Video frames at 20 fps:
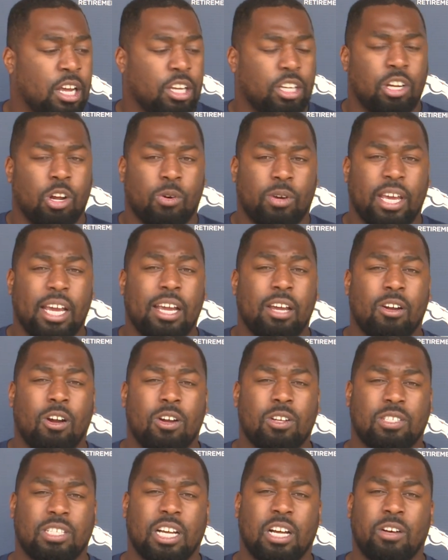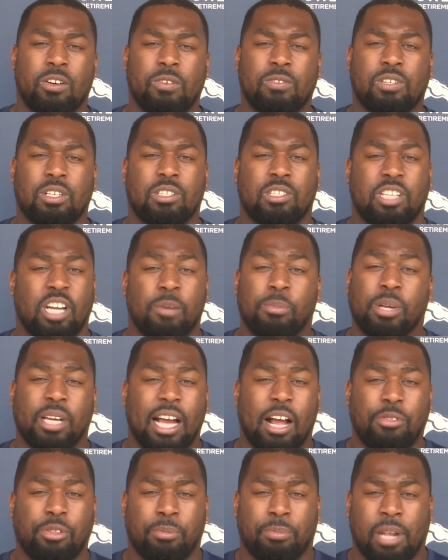you know, kicking ourselves and stumbling
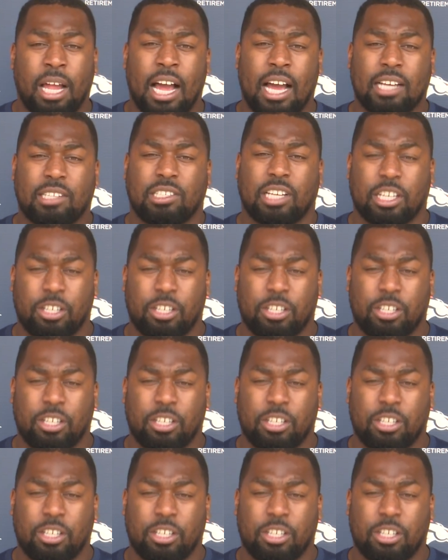out the blocks.